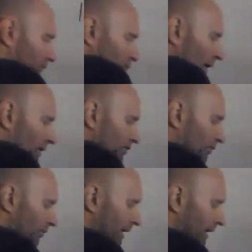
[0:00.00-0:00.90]
So when I
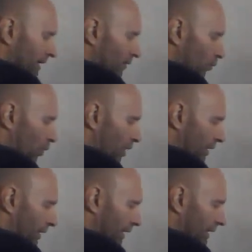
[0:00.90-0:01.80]
do that, I get
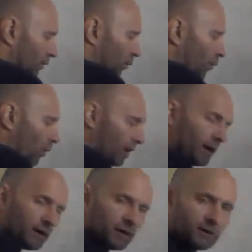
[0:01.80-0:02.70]
what? I get
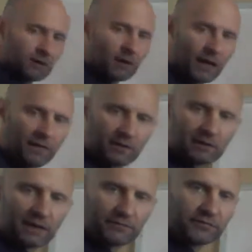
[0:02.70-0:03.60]
1 on the
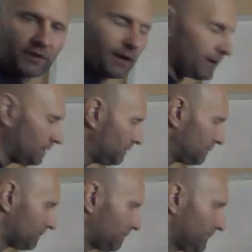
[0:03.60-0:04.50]
left side.
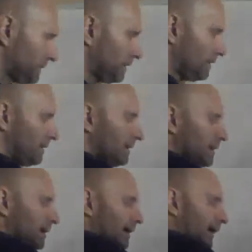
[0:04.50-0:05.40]

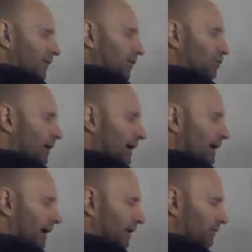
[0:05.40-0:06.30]
And on the
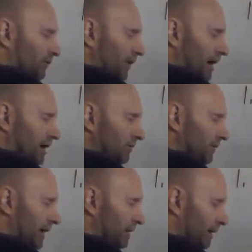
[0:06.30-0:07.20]
right, I have sine
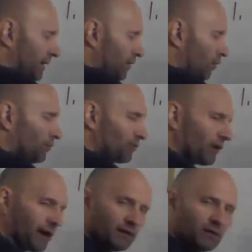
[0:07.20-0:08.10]
divided by
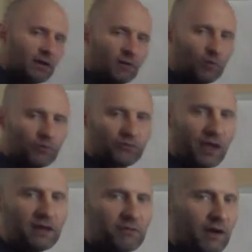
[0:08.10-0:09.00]
cosine. Well,
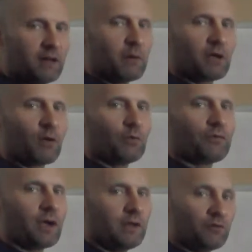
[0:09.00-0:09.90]
sine divided by
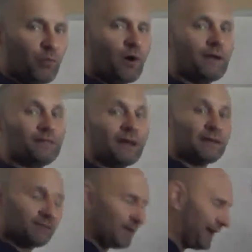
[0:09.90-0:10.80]
cosine is what?
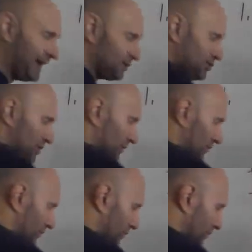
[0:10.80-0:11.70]
That's tangent.